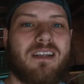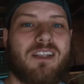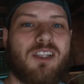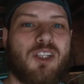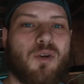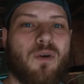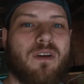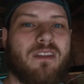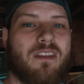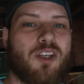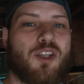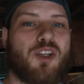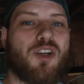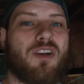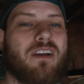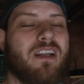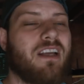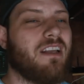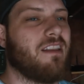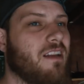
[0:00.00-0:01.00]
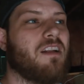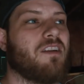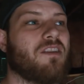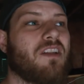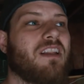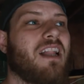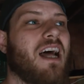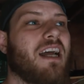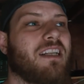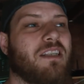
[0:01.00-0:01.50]
Join the journey. There's
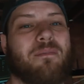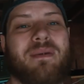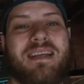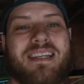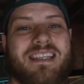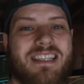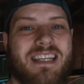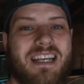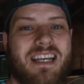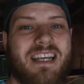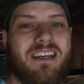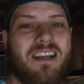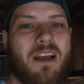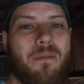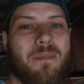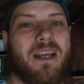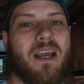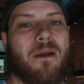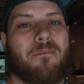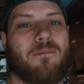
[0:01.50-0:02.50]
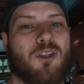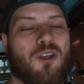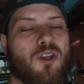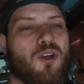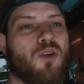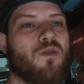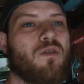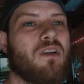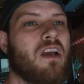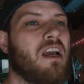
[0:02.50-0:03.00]
a lot to be seen coming up
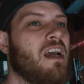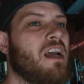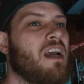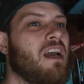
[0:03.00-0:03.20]
soon.